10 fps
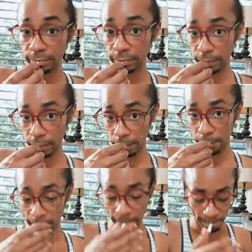
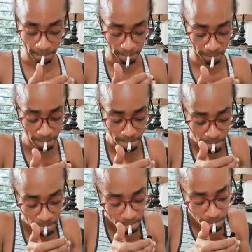
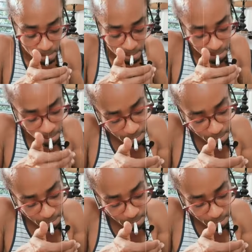(silence)